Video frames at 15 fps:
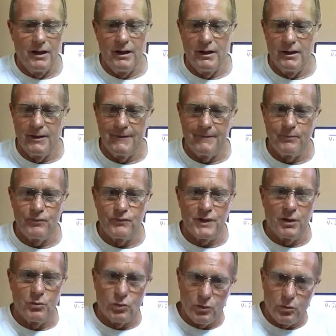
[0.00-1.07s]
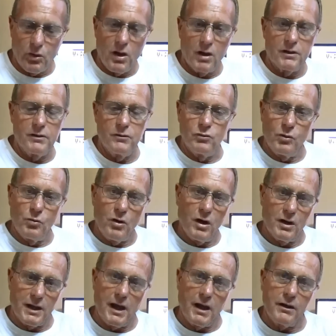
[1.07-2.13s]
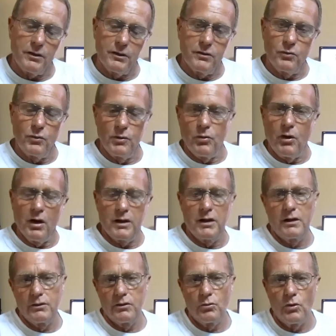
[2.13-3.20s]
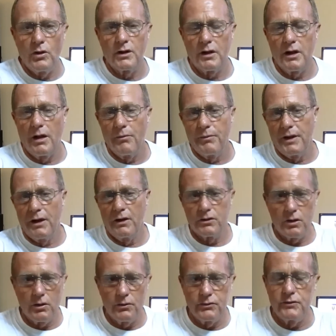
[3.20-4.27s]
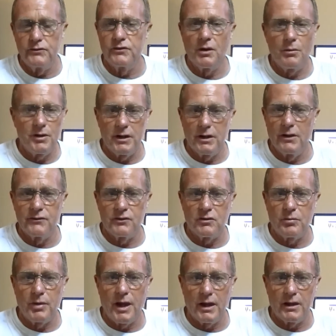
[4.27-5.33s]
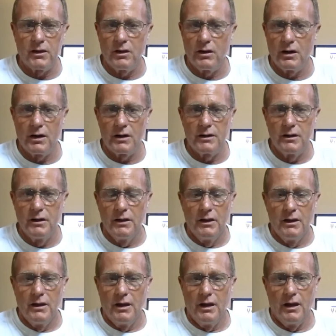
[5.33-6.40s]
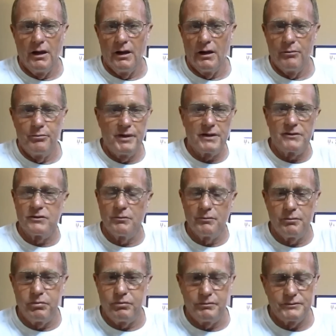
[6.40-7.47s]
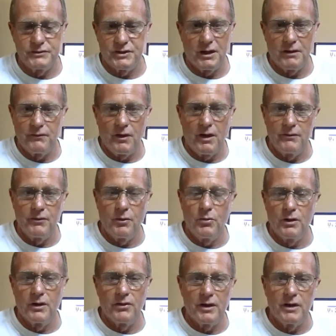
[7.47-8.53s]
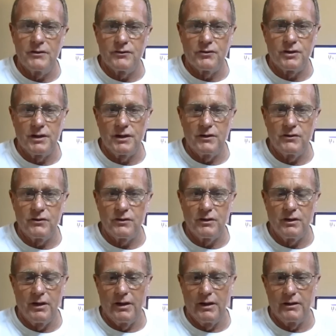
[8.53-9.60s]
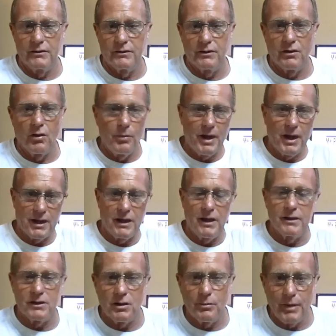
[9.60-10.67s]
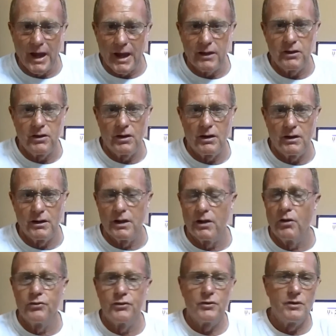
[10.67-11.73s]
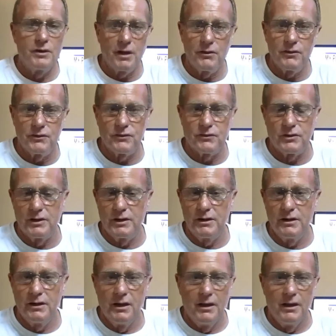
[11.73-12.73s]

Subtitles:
And we walk out of the one compound, go through somebody else's backyard, pick some stuff off of one of their trees, and go back out their backyard and go through another street.